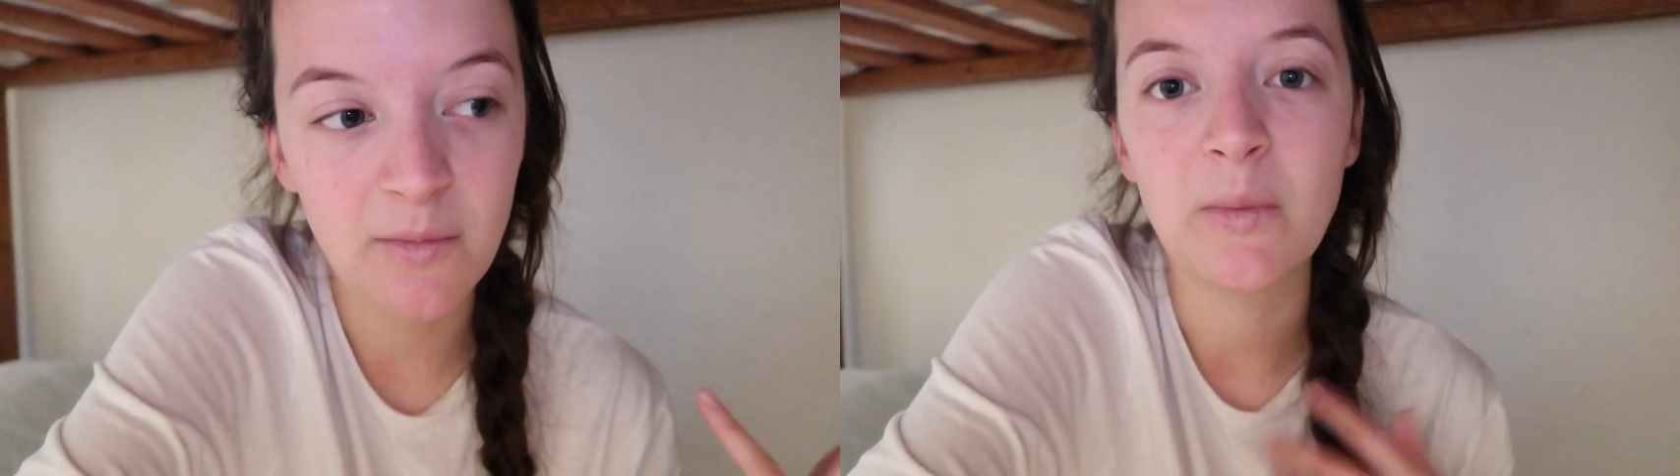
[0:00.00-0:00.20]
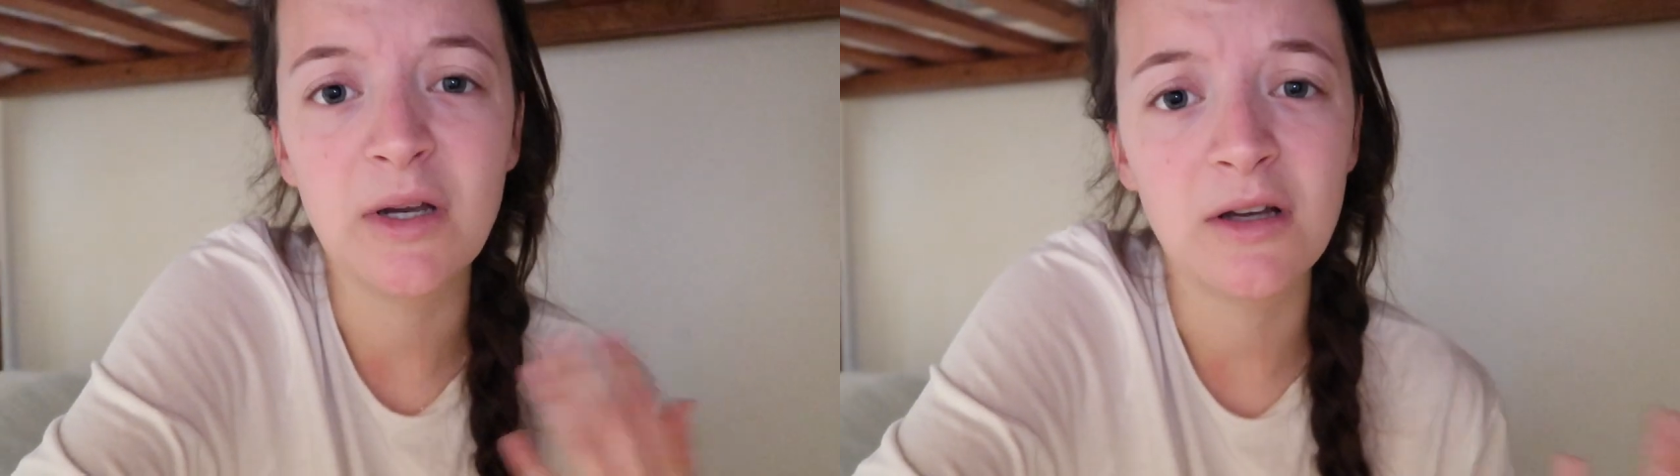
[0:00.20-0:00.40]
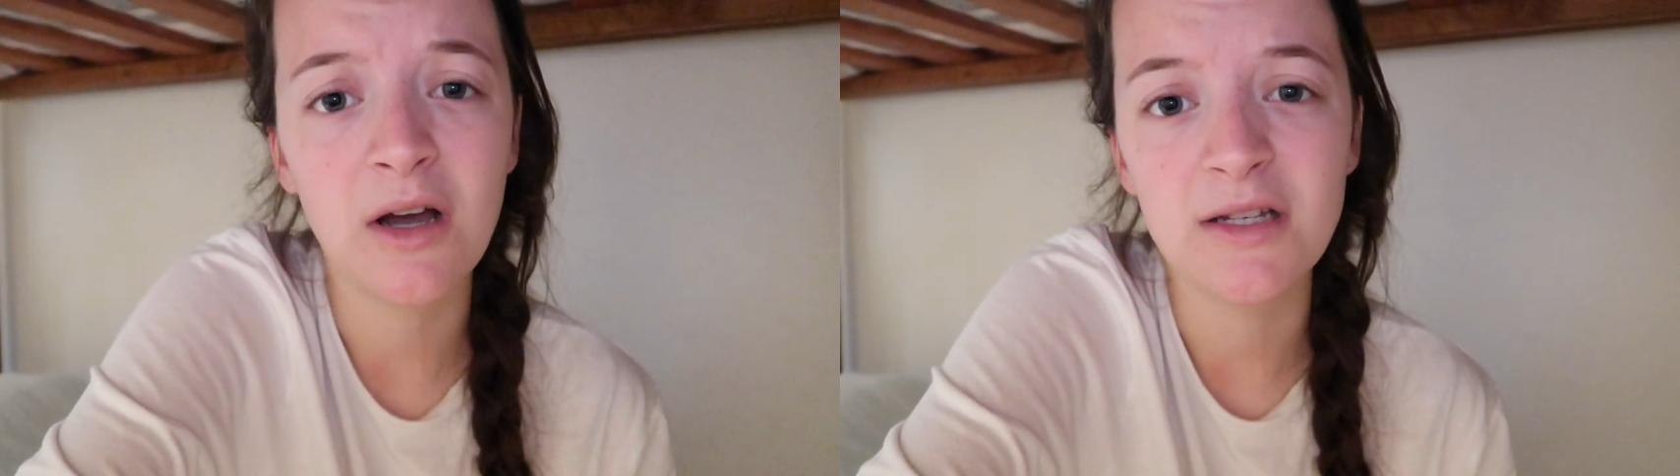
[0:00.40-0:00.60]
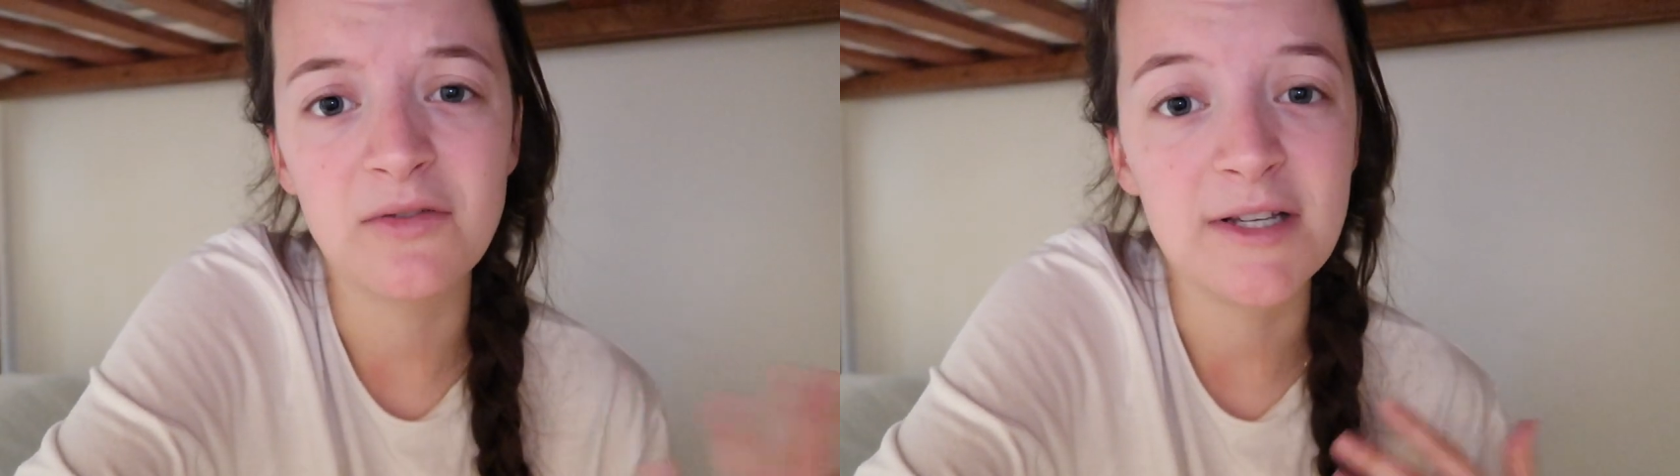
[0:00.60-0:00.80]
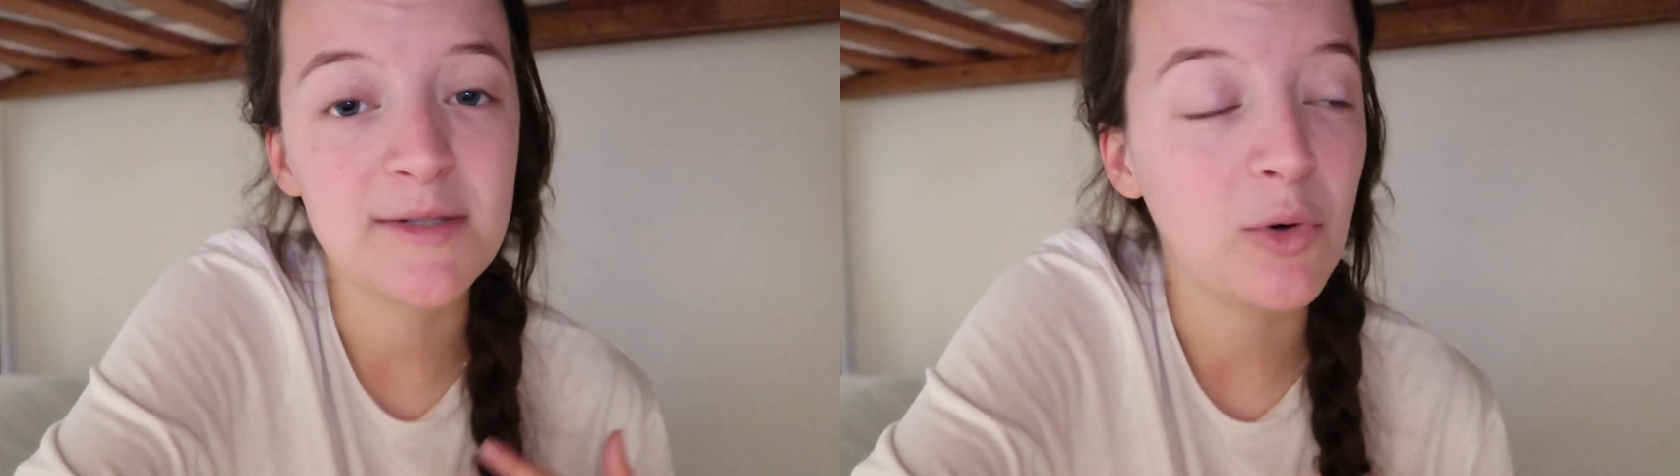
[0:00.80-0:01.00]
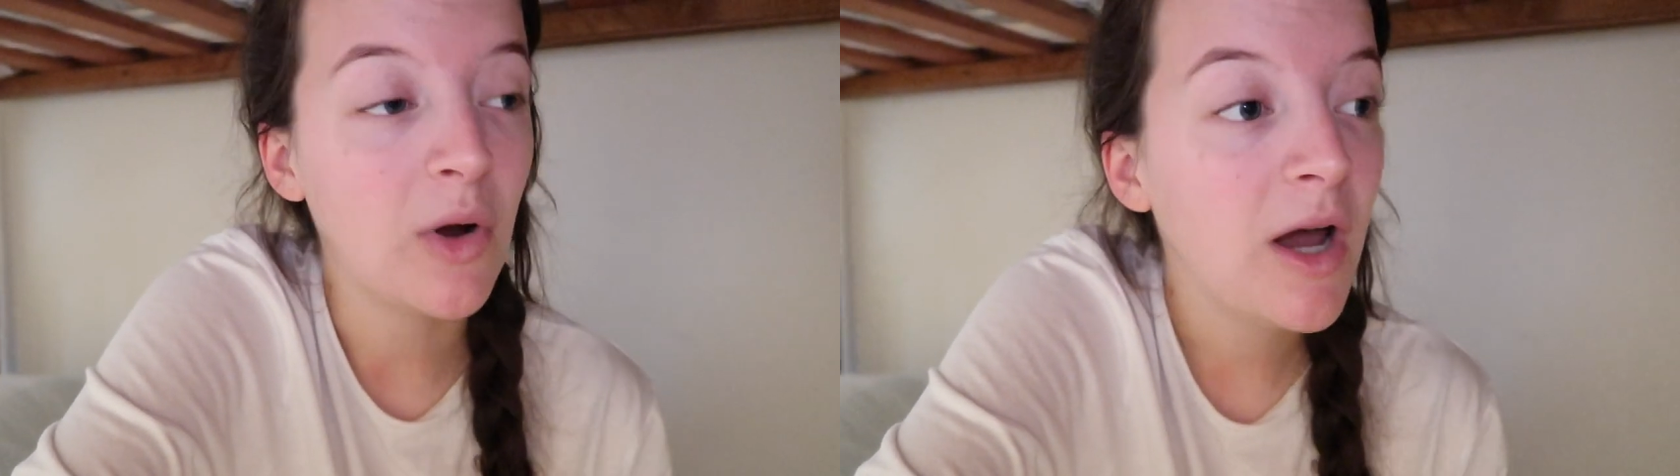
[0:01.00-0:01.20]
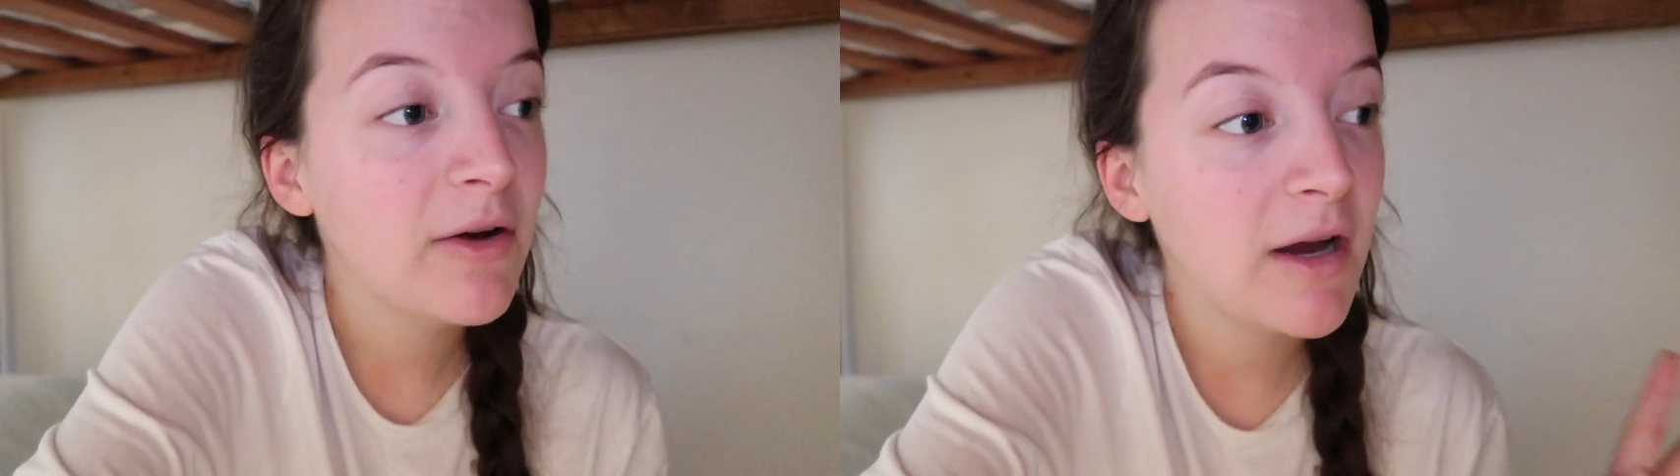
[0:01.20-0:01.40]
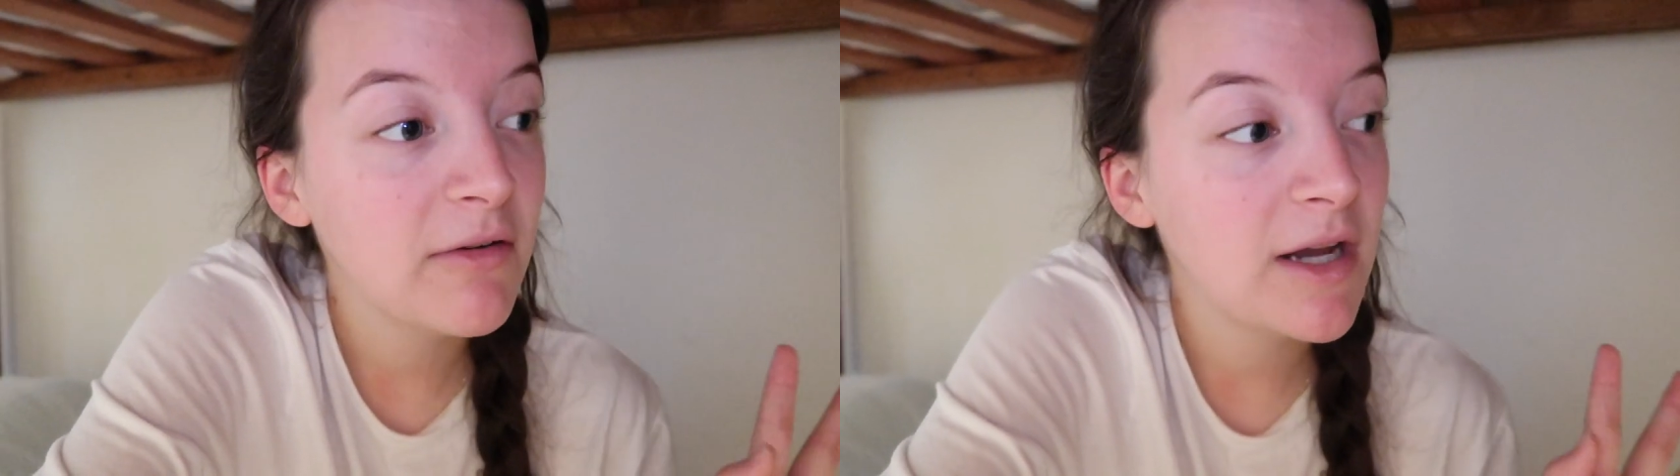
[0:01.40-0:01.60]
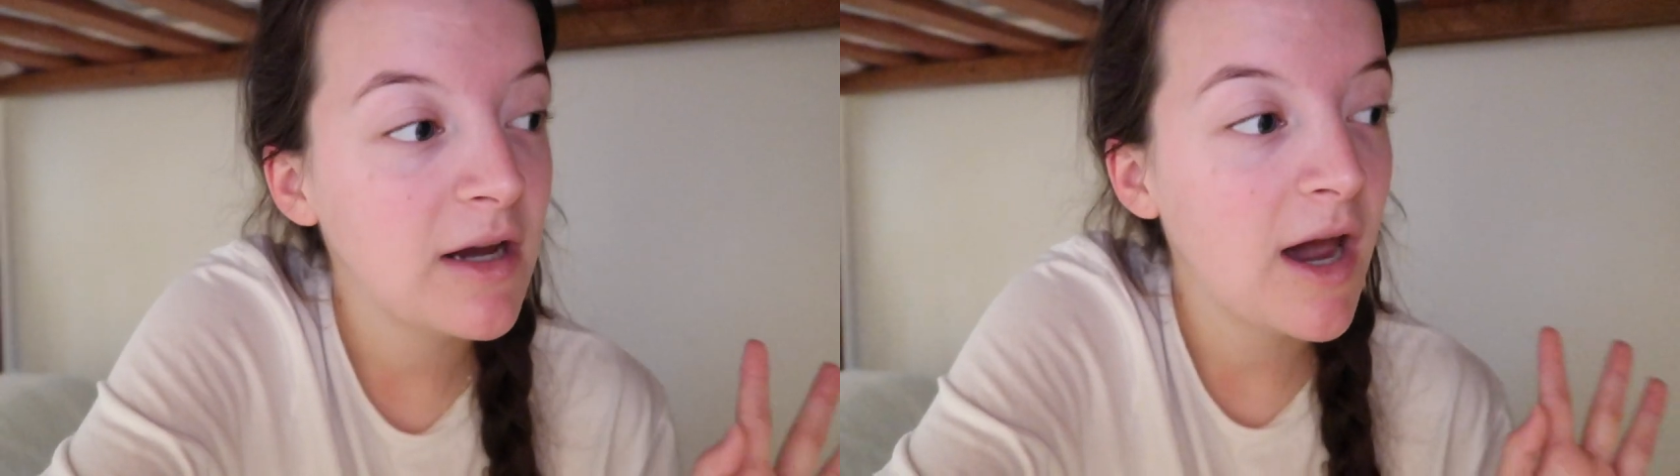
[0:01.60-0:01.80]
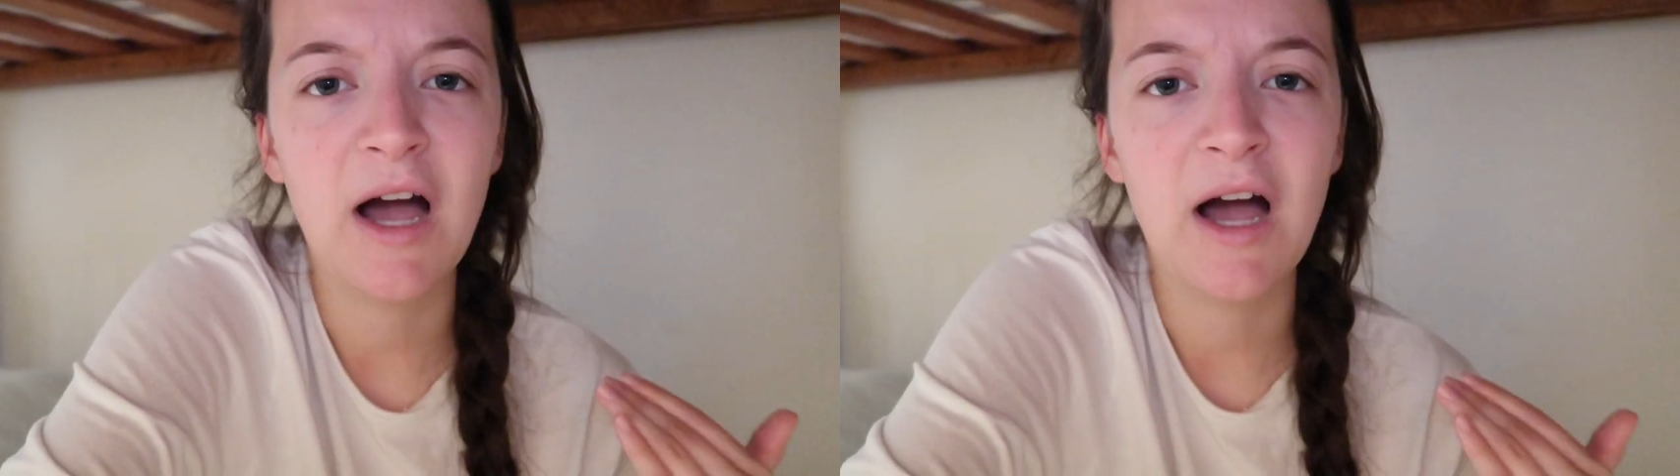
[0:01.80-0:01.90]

and we're gonna kind of explore her area,